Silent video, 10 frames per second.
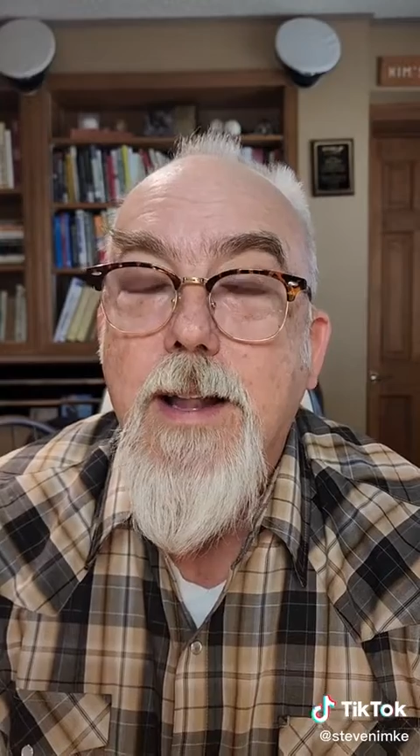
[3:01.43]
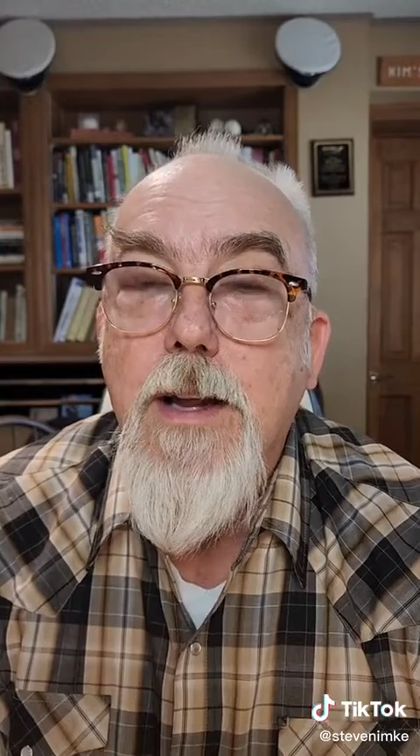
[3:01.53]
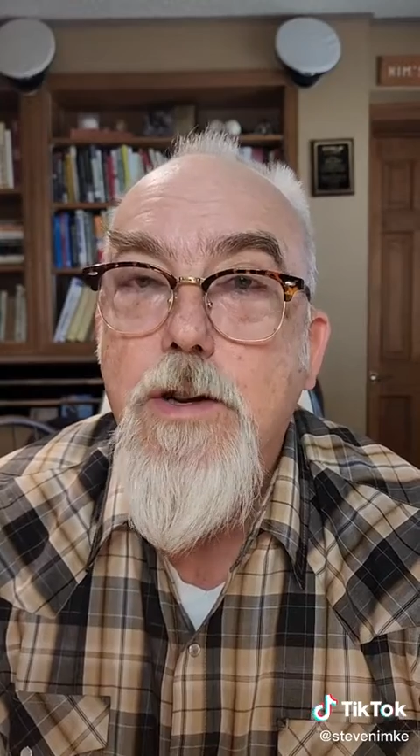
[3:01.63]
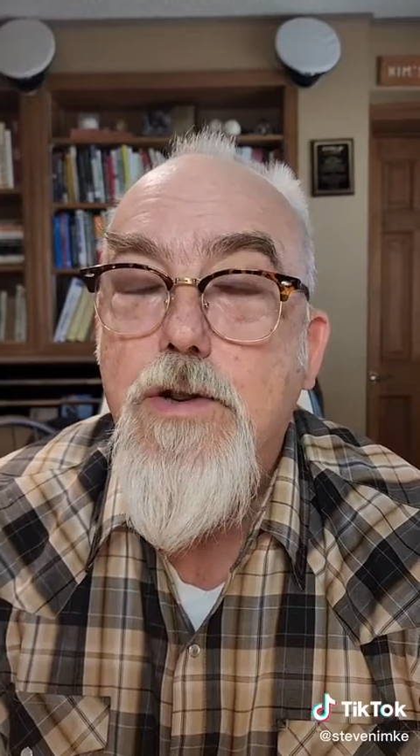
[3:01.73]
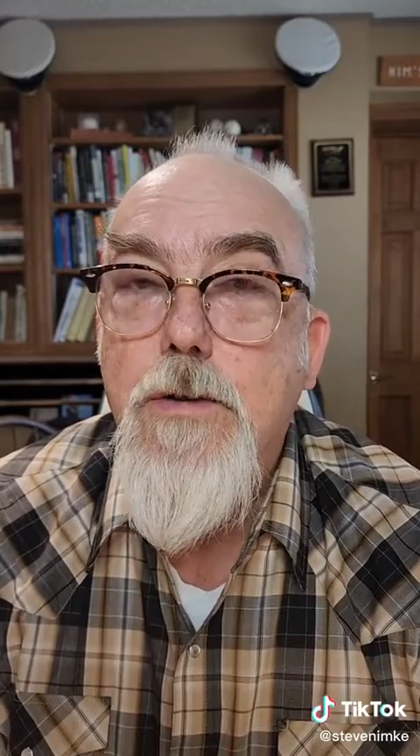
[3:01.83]

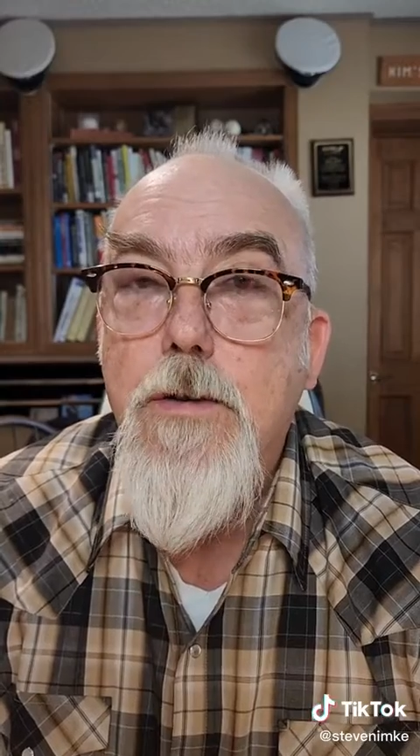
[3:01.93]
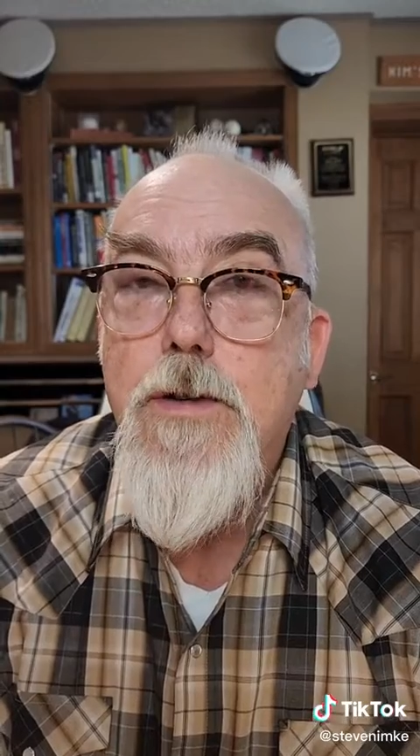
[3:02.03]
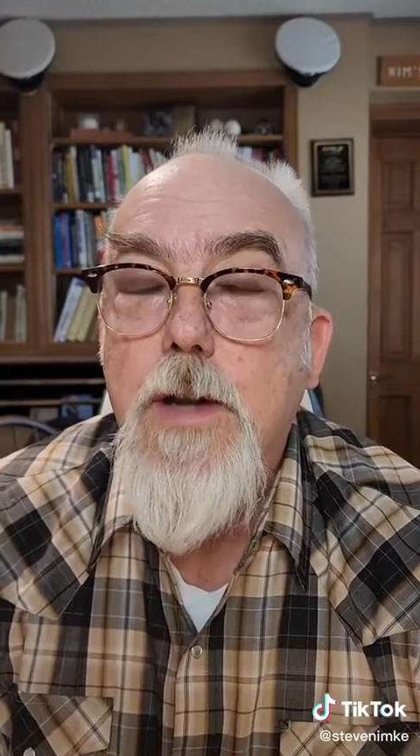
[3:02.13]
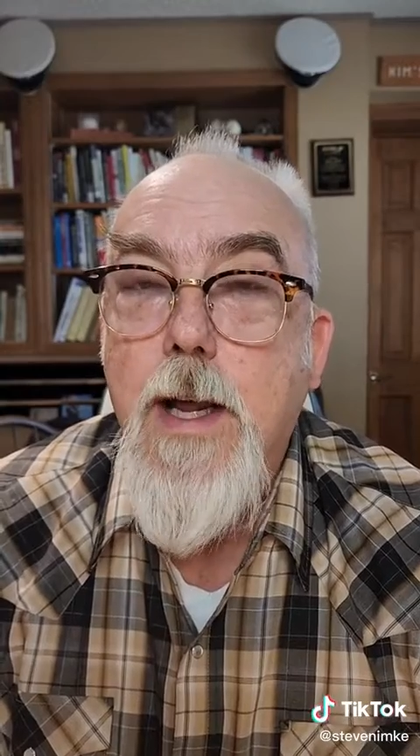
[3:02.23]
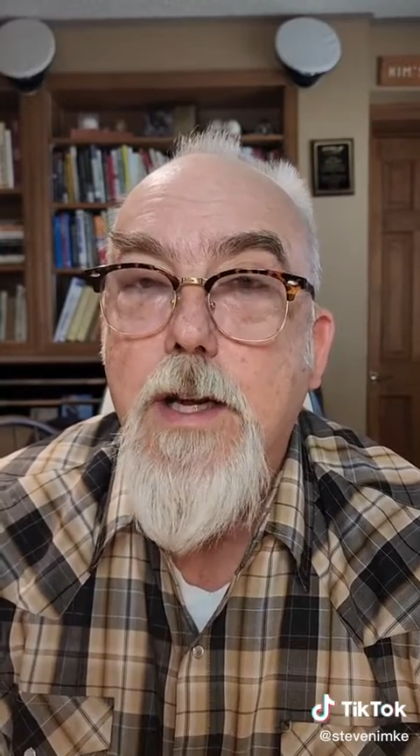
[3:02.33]
an
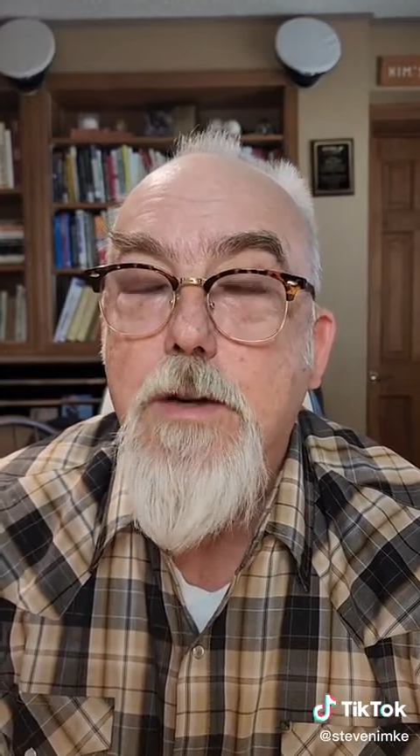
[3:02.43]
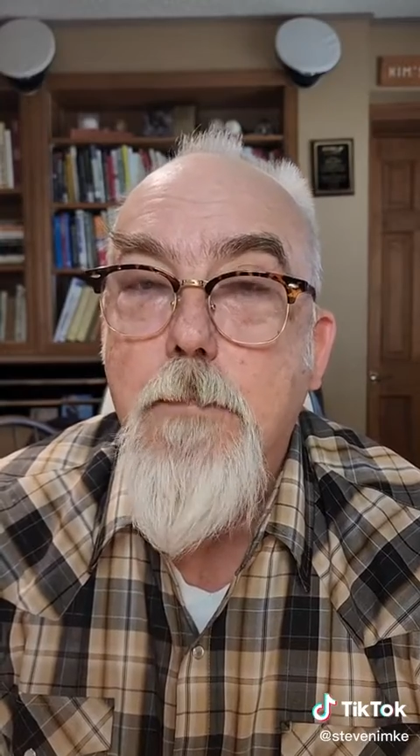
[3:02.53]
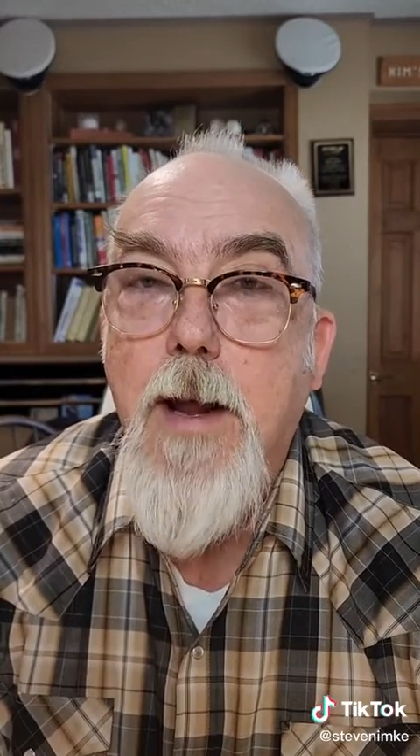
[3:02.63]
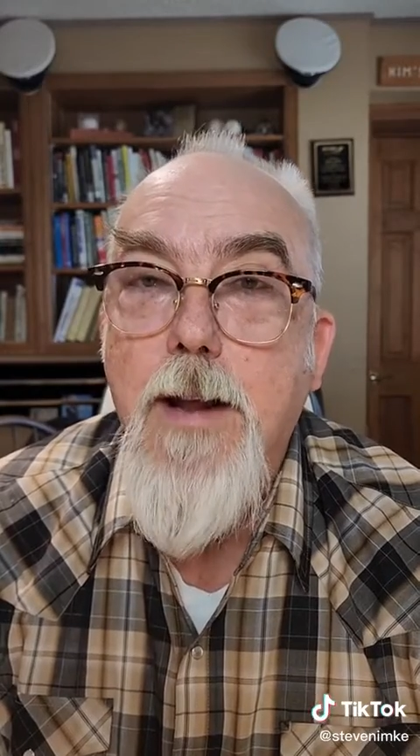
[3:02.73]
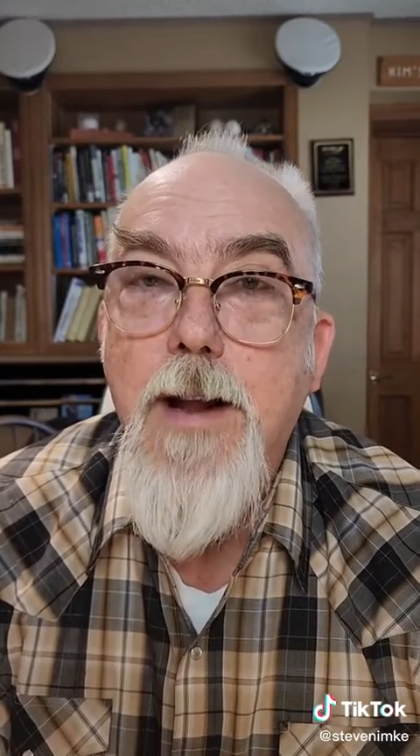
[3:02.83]
insurance
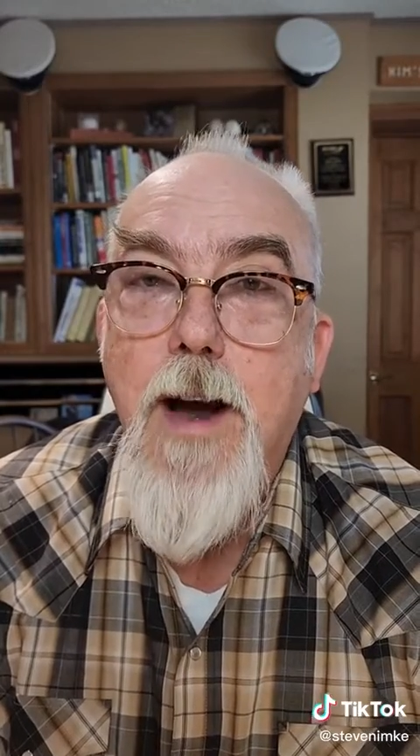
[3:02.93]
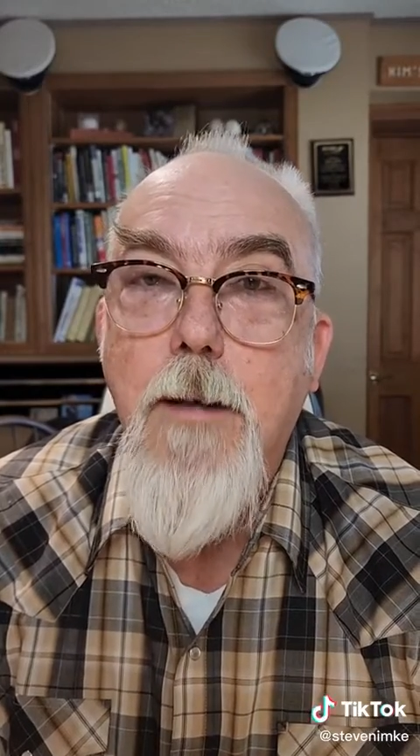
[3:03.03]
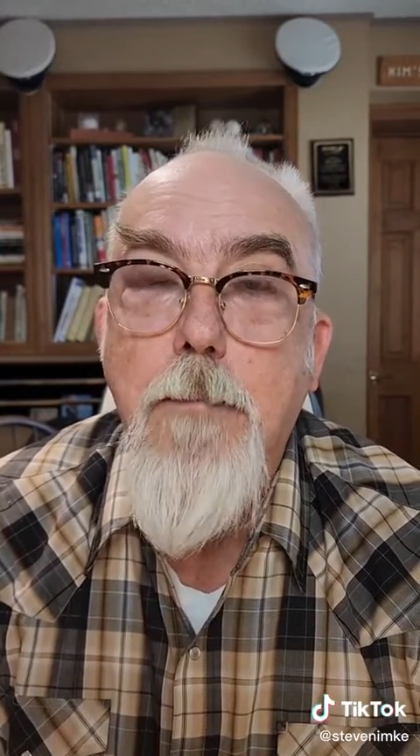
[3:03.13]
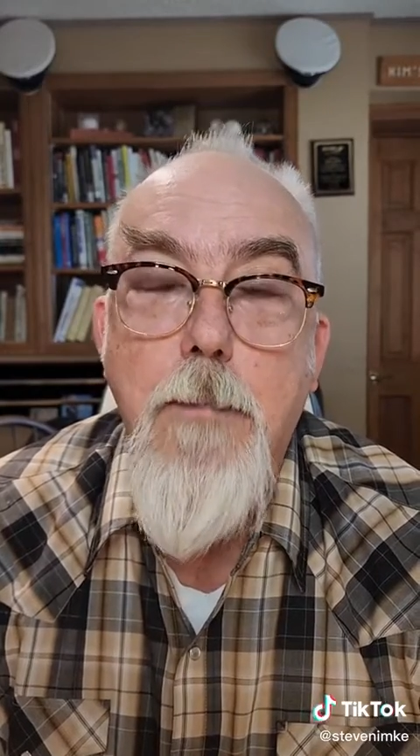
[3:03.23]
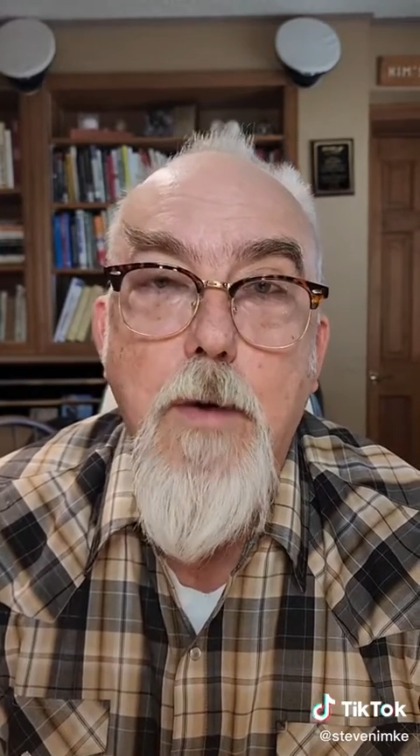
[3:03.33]
agent may
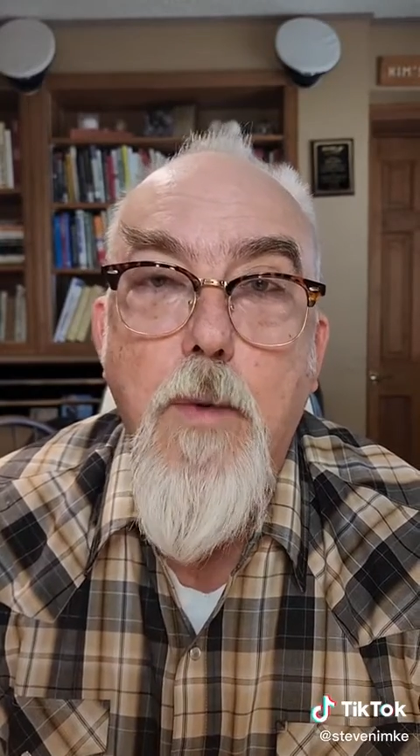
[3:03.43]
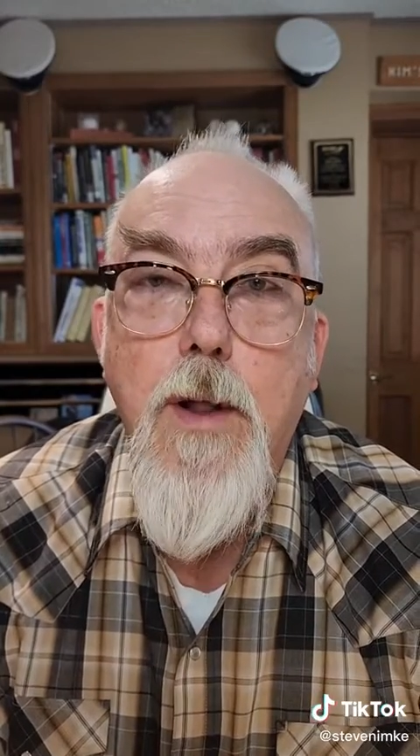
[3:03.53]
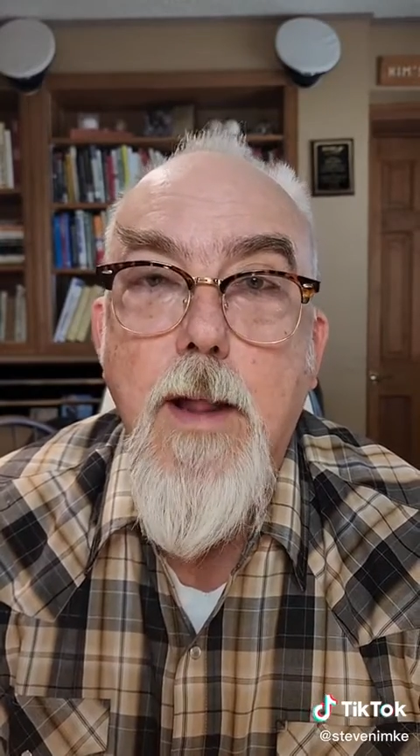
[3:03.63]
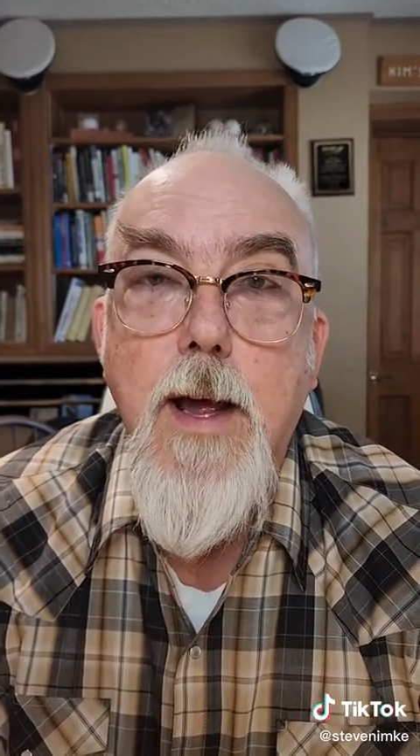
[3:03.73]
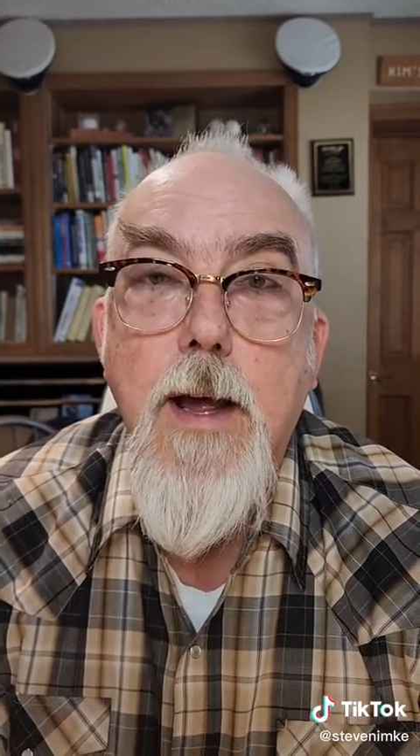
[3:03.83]
not be
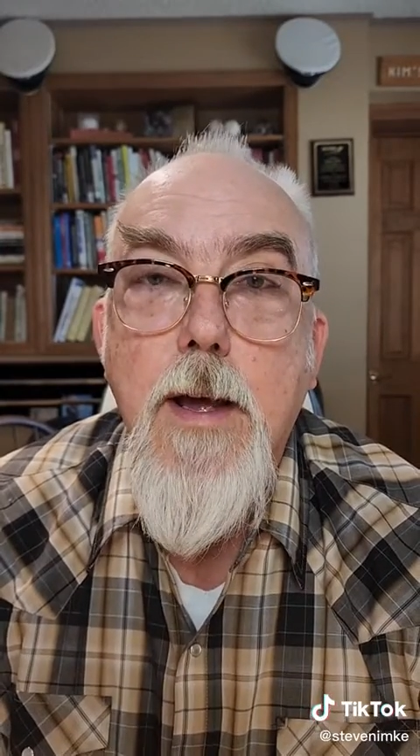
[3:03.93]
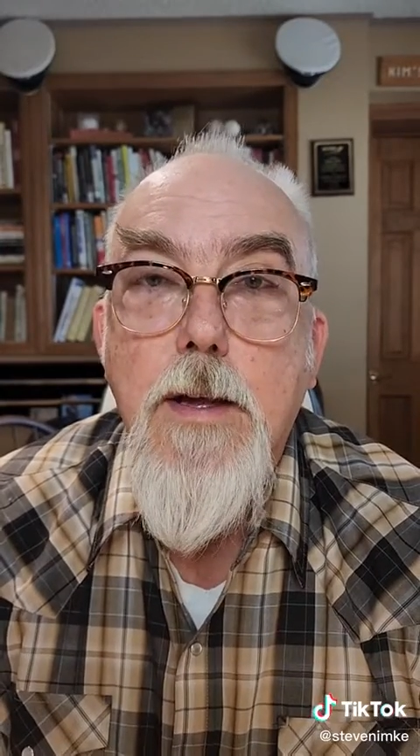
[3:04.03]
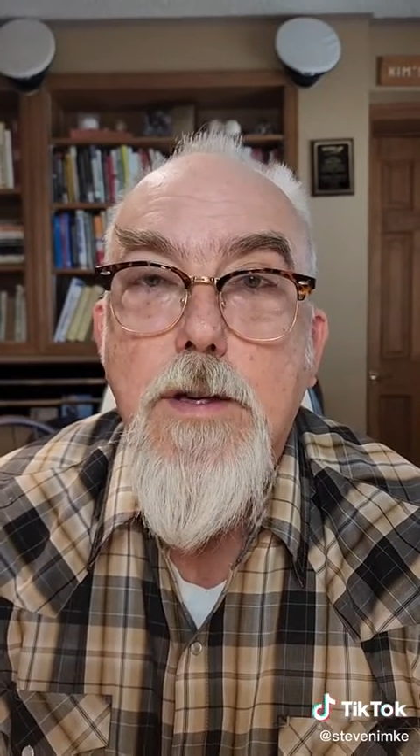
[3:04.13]
willing